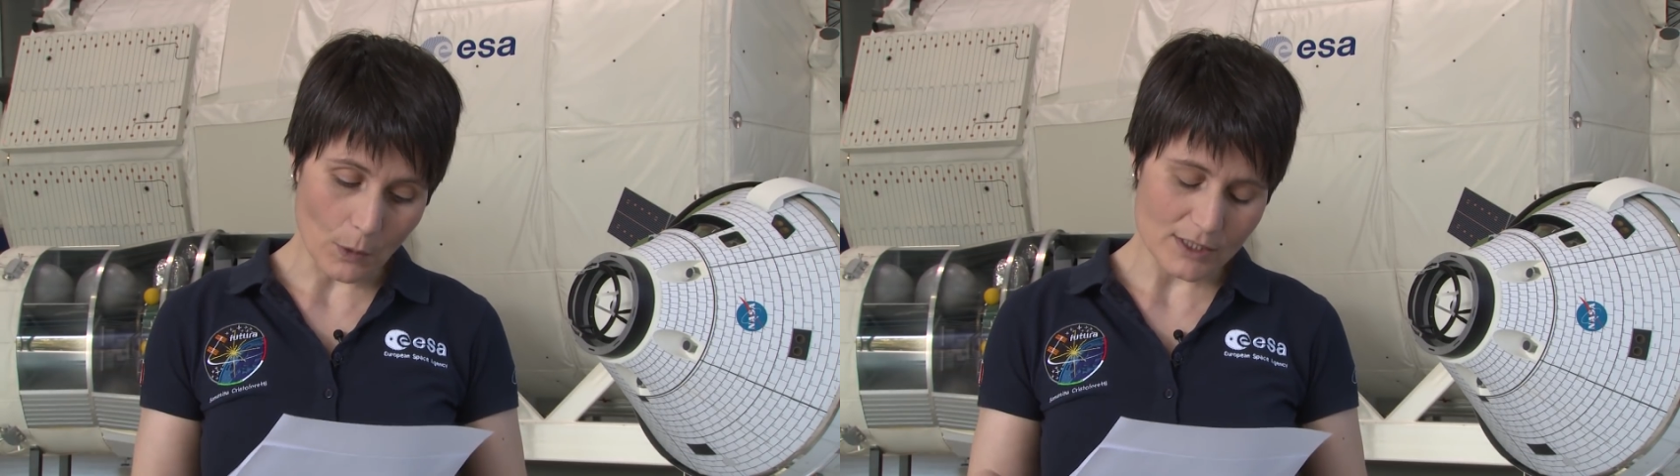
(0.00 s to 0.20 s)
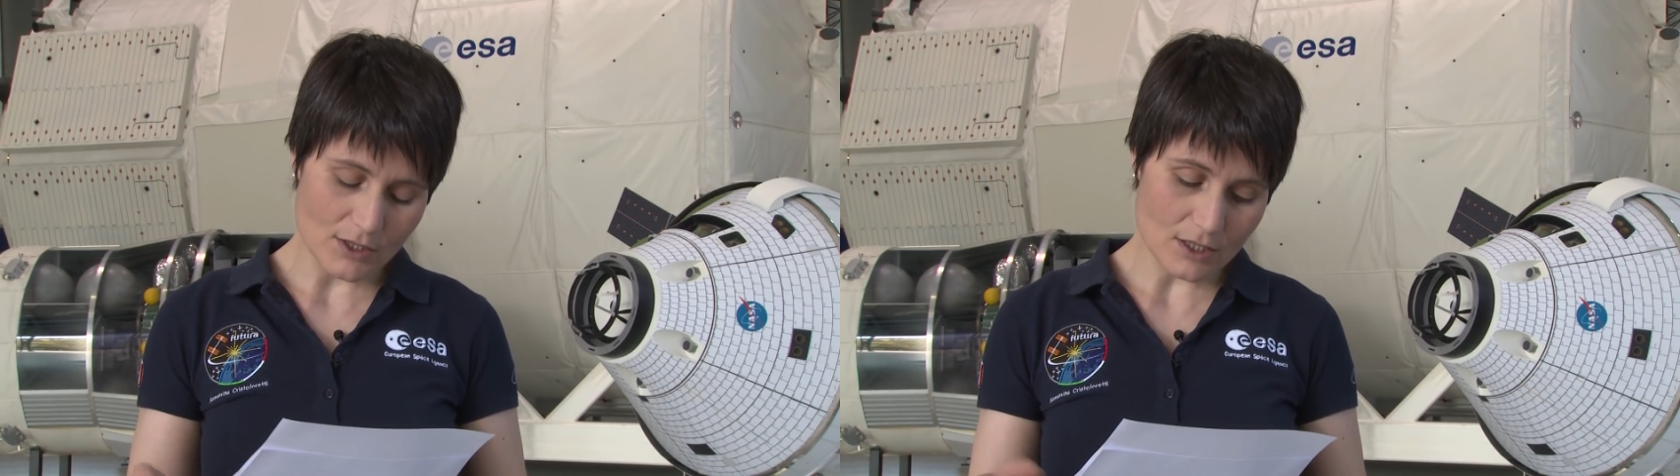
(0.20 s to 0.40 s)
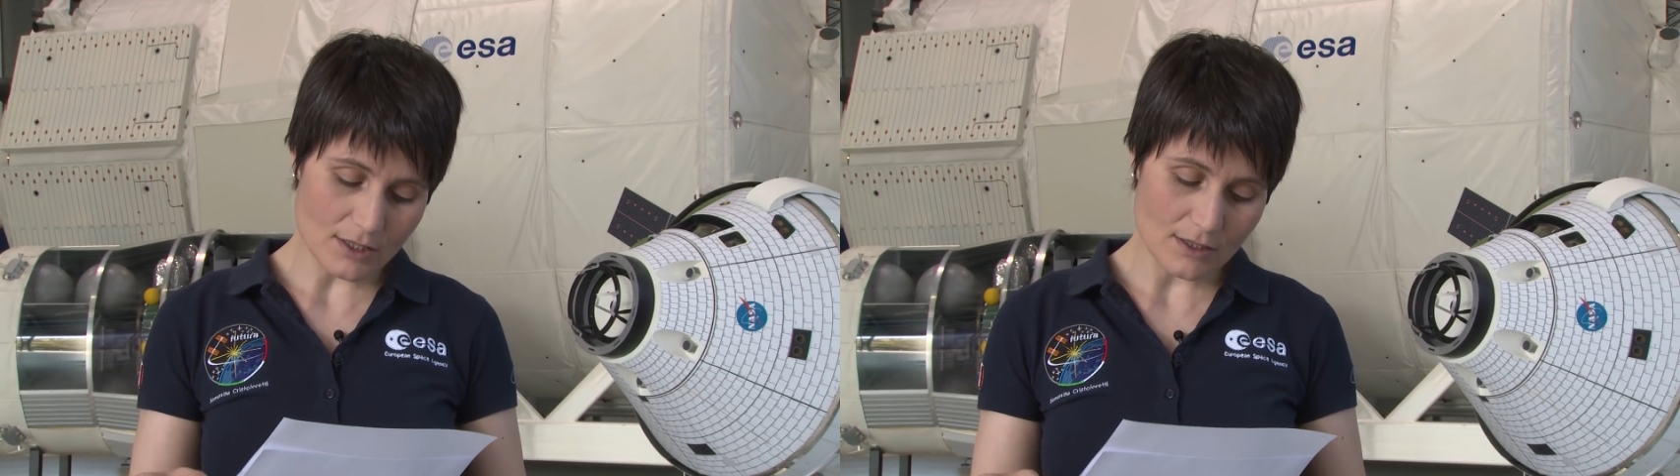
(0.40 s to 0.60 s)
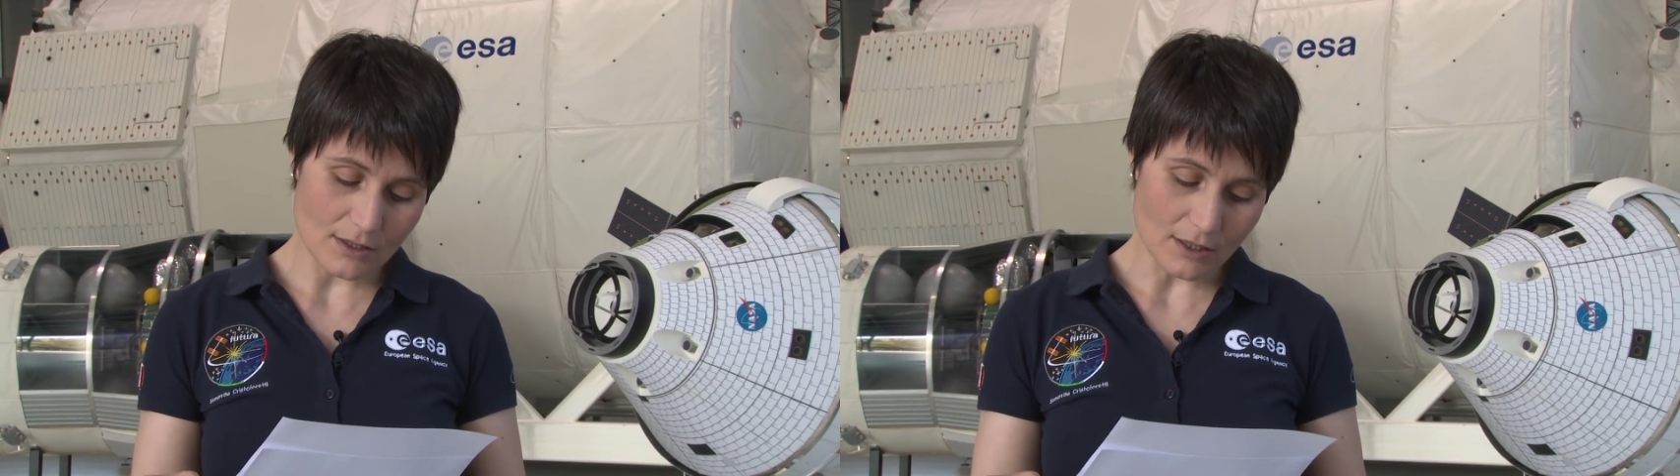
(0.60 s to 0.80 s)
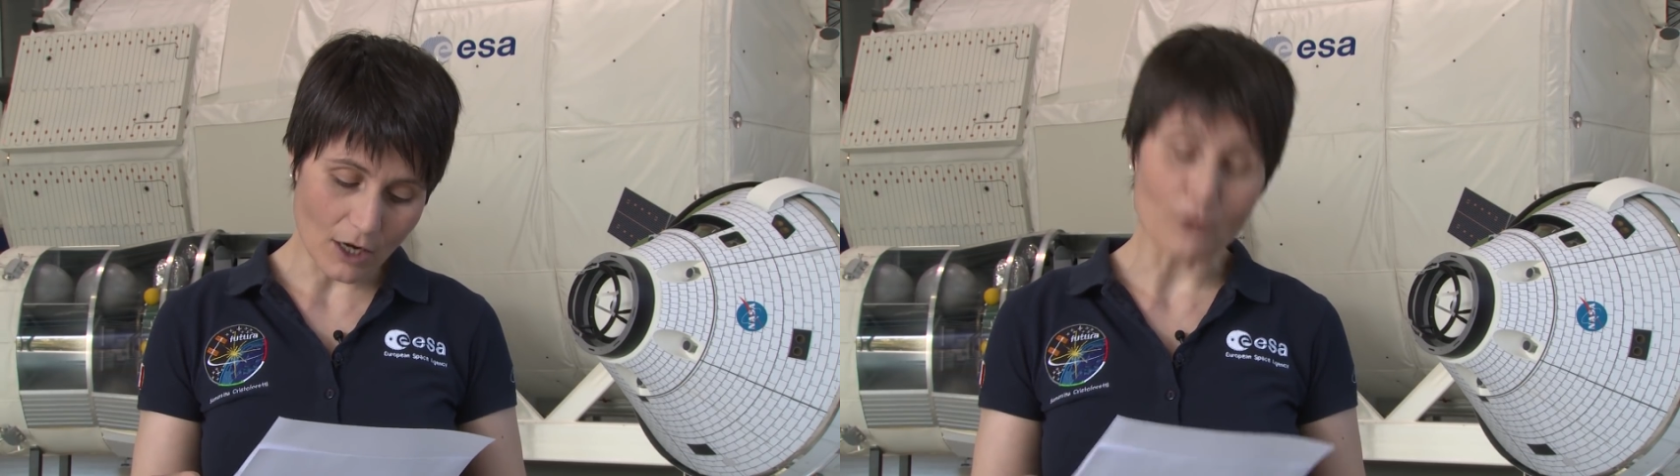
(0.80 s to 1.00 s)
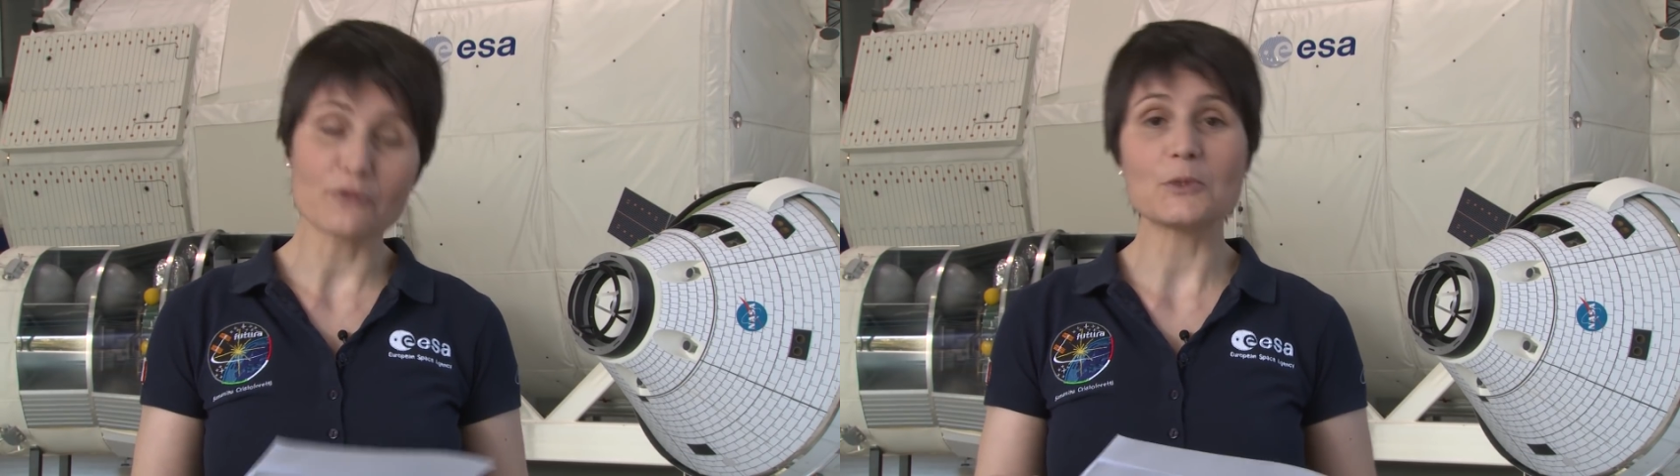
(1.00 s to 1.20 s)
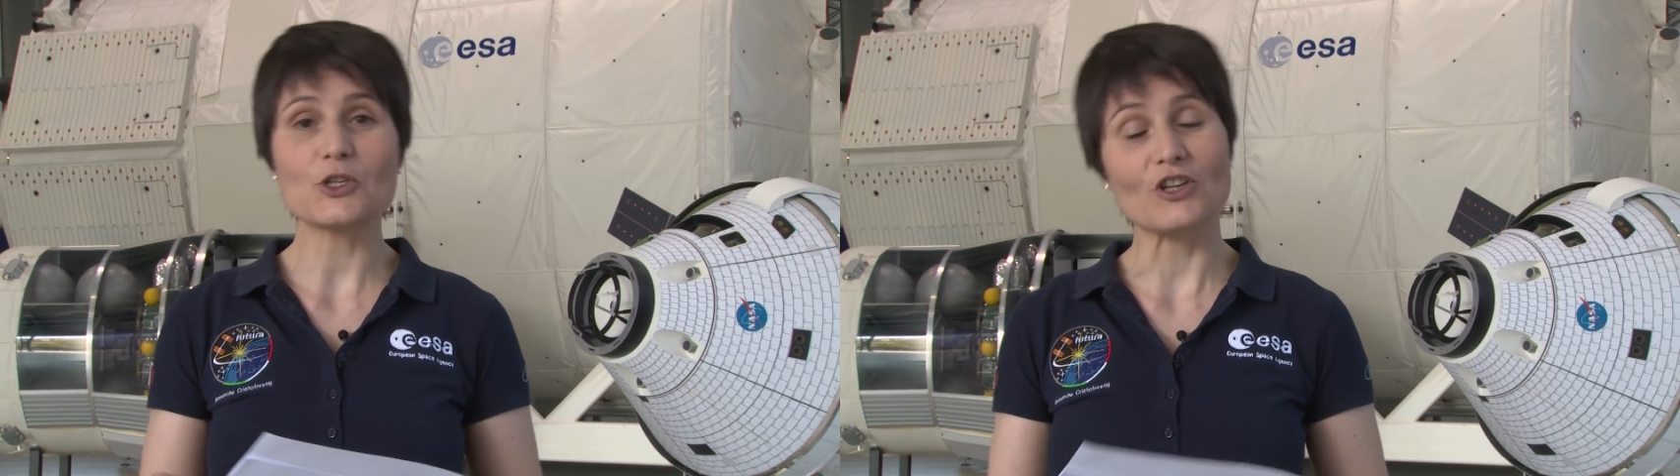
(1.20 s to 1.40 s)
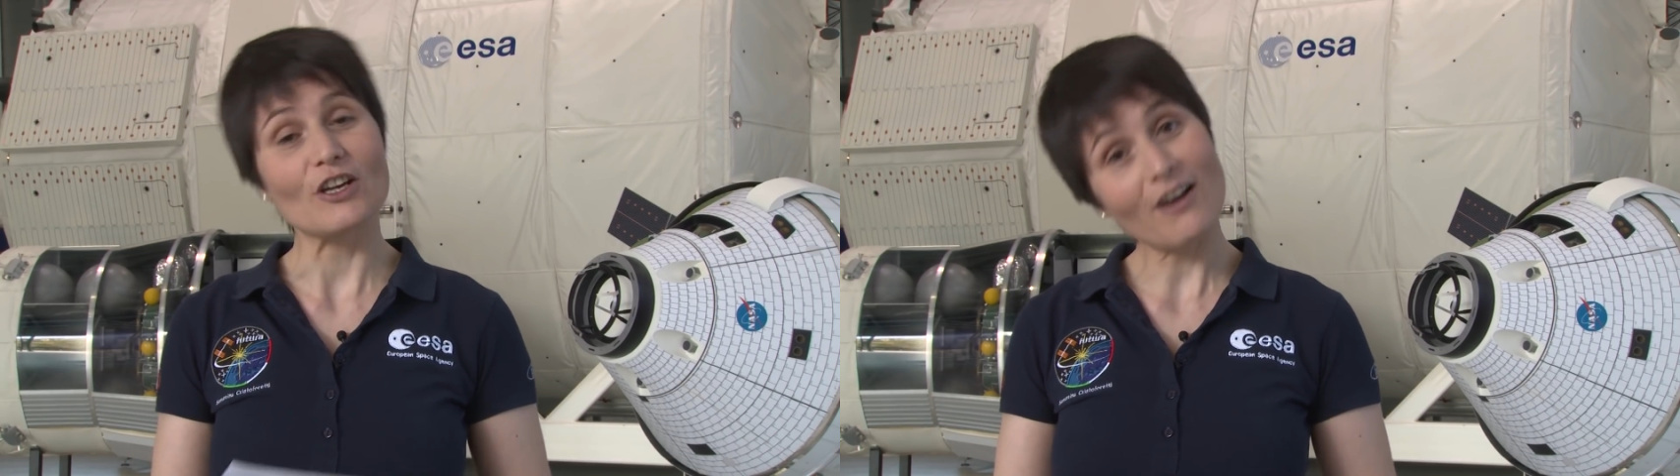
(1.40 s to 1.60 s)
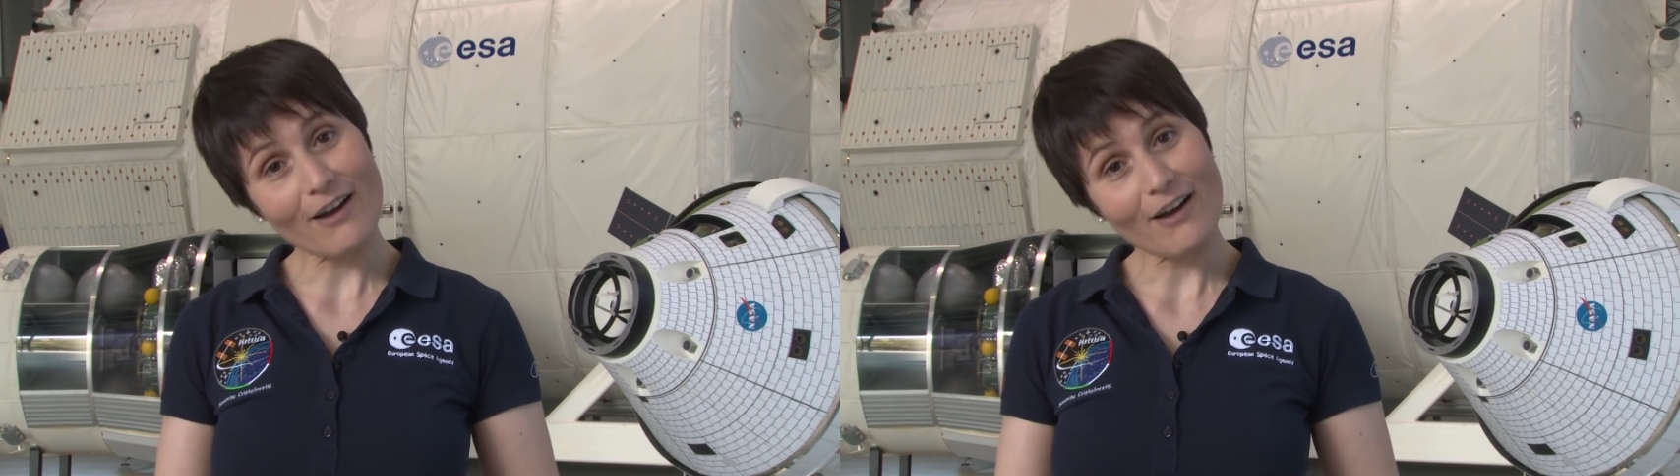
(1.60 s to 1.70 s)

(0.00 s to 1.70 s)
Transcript: questions the coffee machine.